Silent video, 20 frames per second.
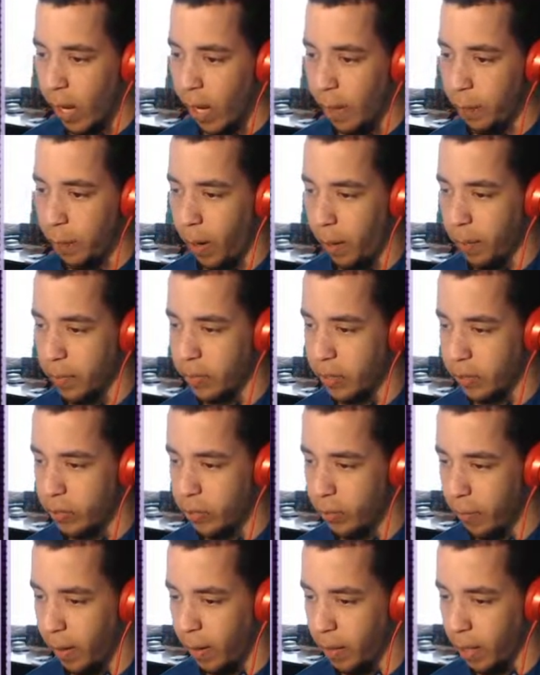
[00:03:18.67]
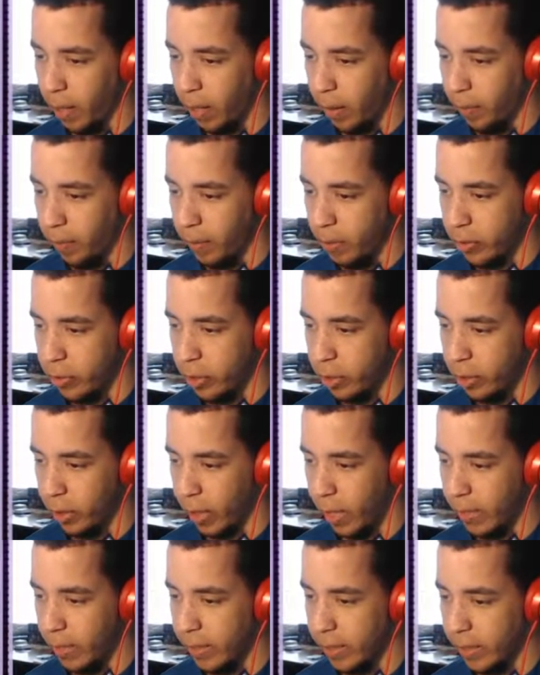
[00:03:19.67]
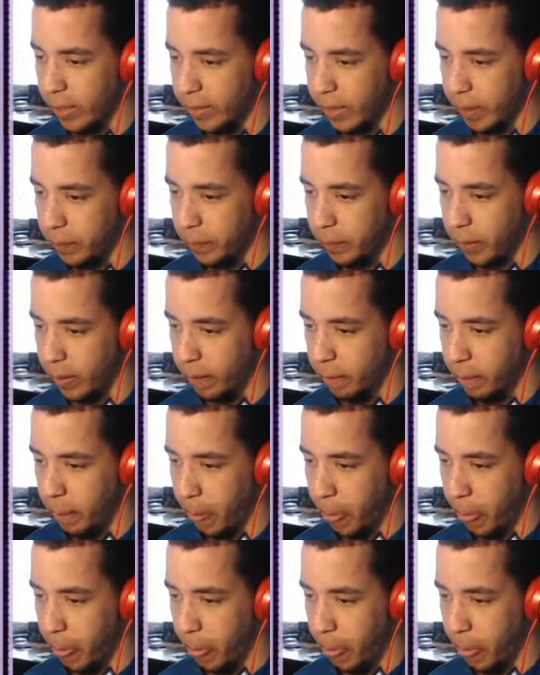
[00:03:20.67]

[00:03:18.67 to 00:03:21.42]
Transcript: I promised it to my love, and she gladly accepted it.